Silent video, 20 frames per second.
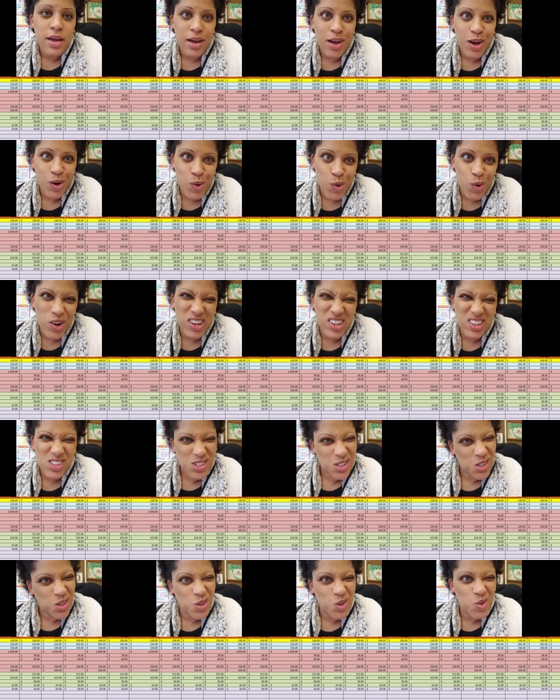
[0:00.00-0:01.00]
according
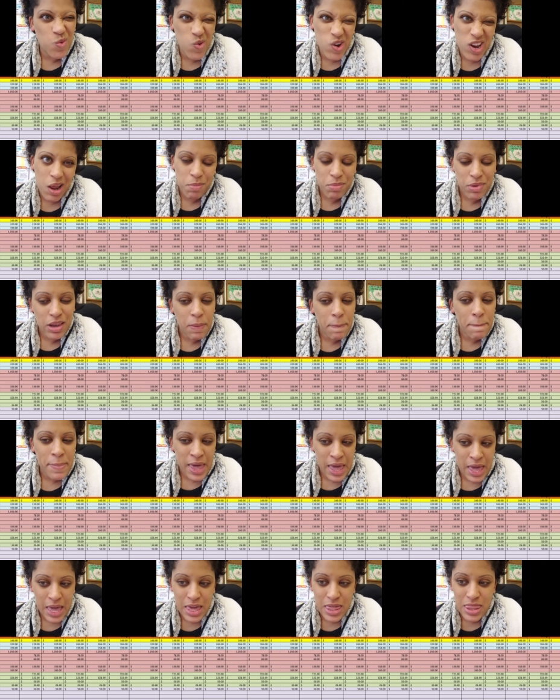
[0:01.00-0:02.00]
to when I'm gonna
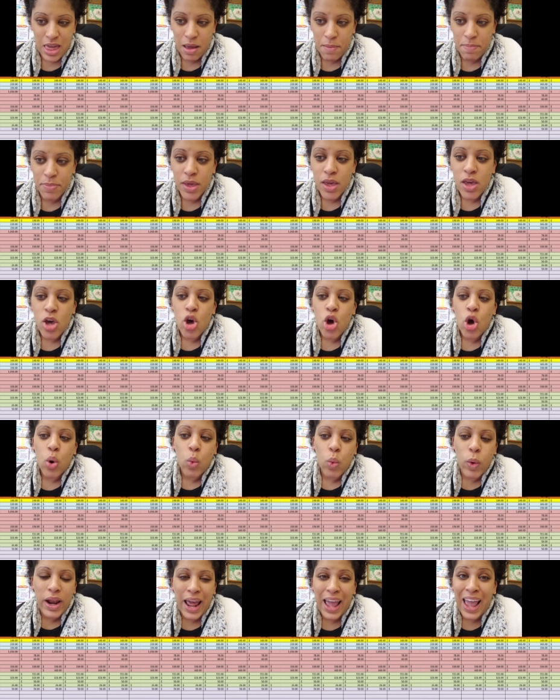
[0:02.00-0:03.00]
pay them.
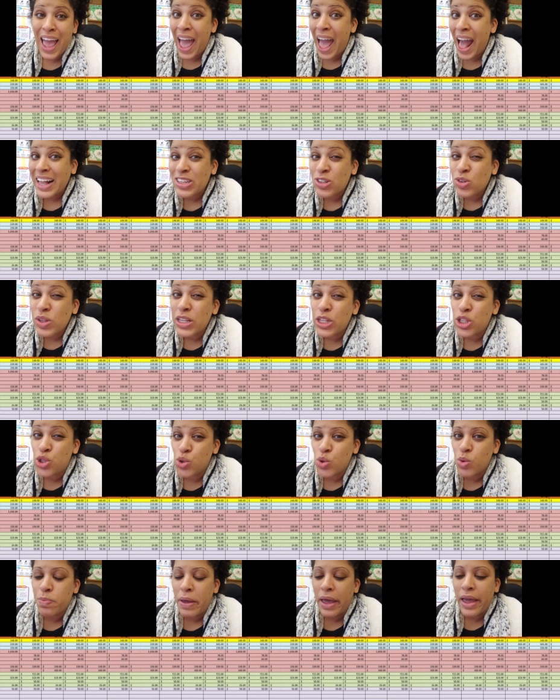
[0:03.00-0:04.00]
When I actually
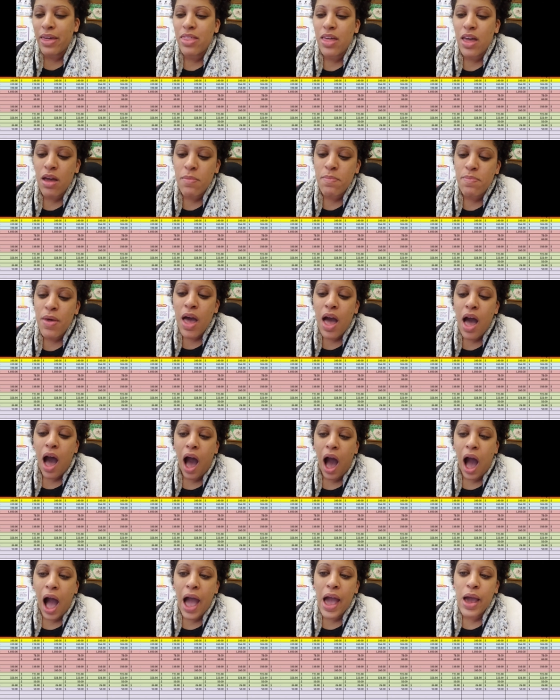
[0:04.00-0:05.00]
do pay them,
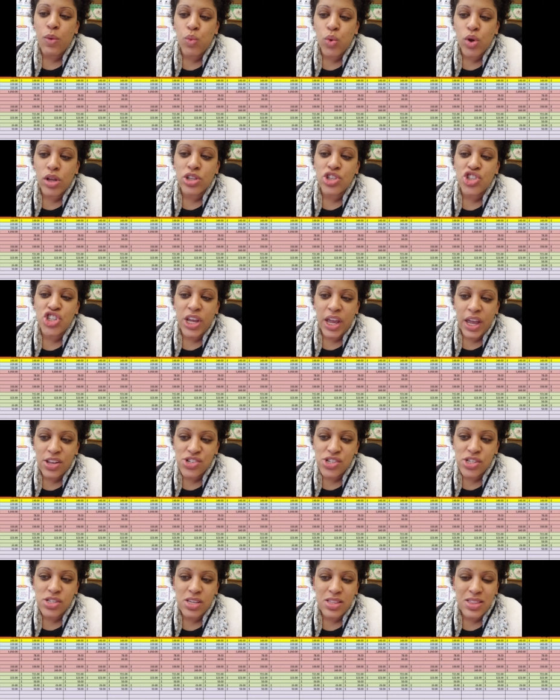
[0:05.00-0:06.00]
I will change
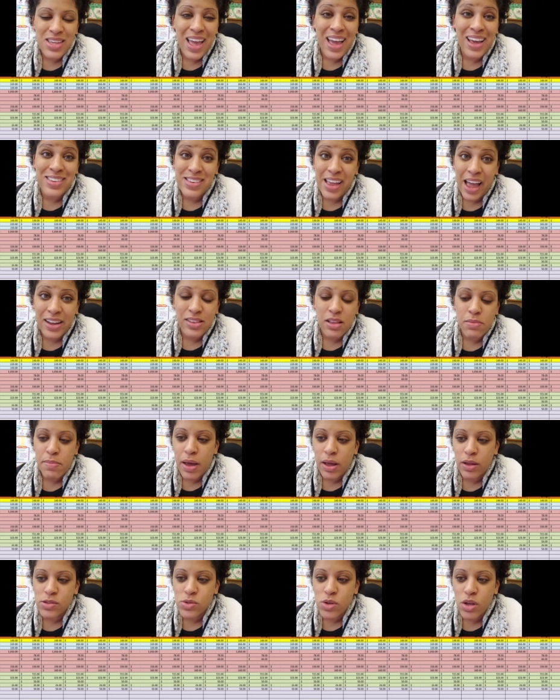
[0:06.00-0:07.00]
it to the exact
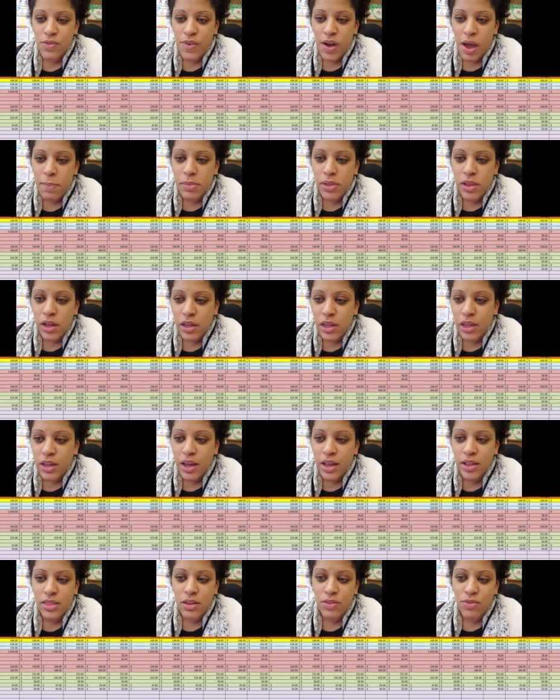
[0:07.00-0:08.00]
amount. So if I'm looking
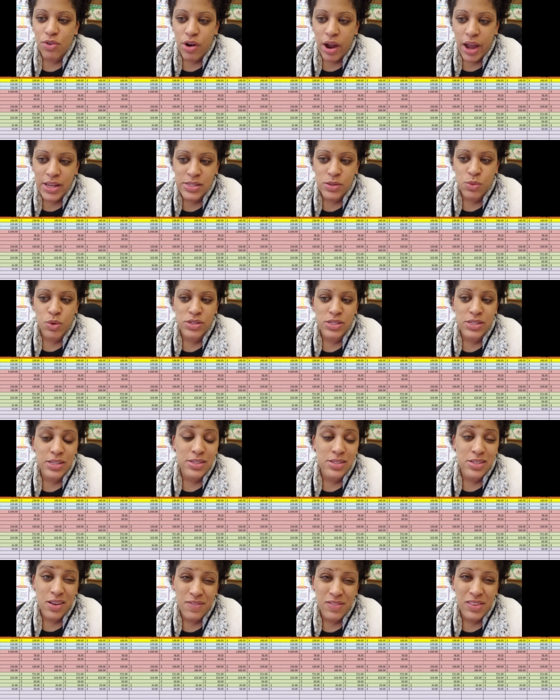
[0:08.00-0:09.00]
at the Verizon where it says
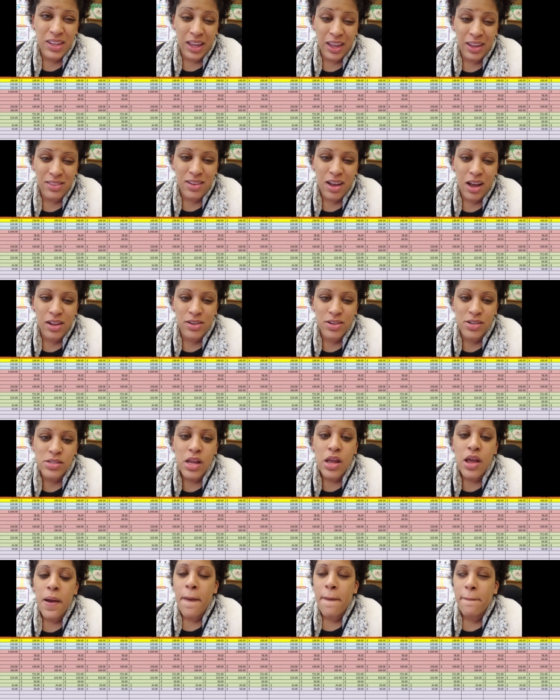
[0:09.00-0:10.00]
$78,
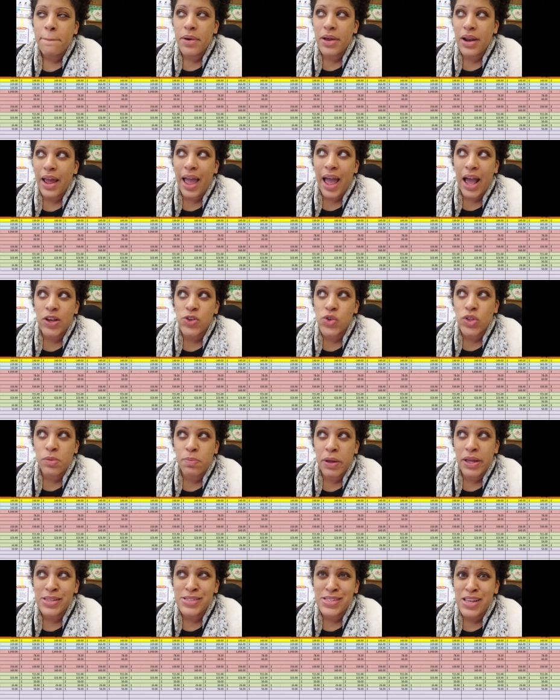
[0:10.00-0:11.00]
but I actually
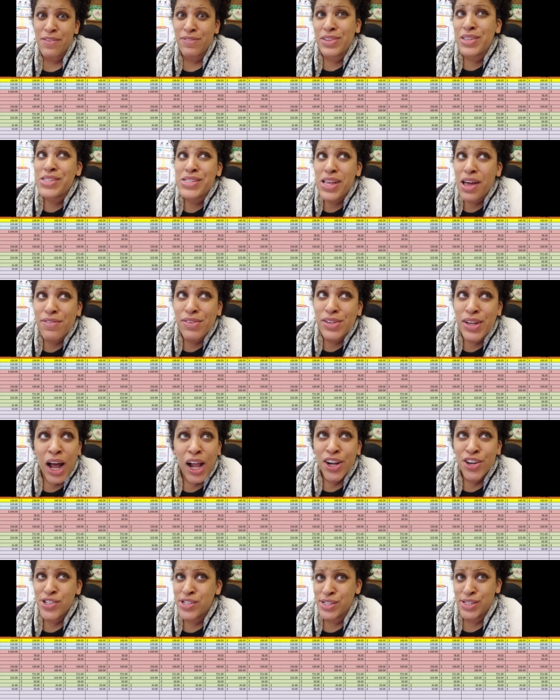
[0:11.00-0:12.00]
pay
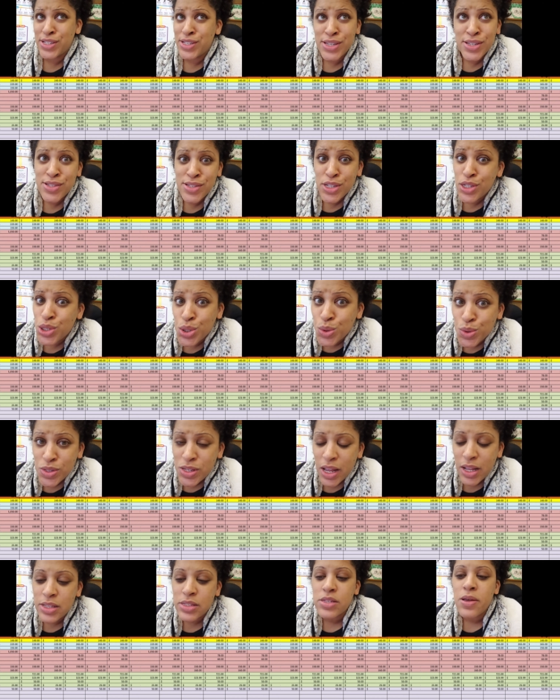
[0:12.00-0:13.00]

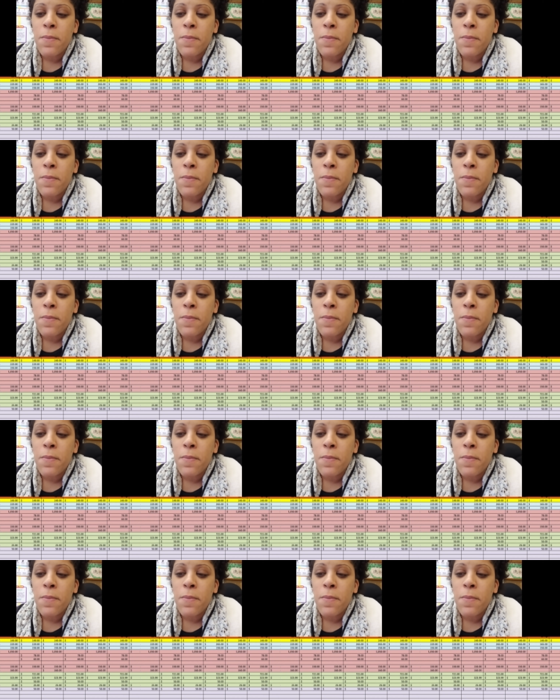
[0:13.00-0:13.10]
$77.62,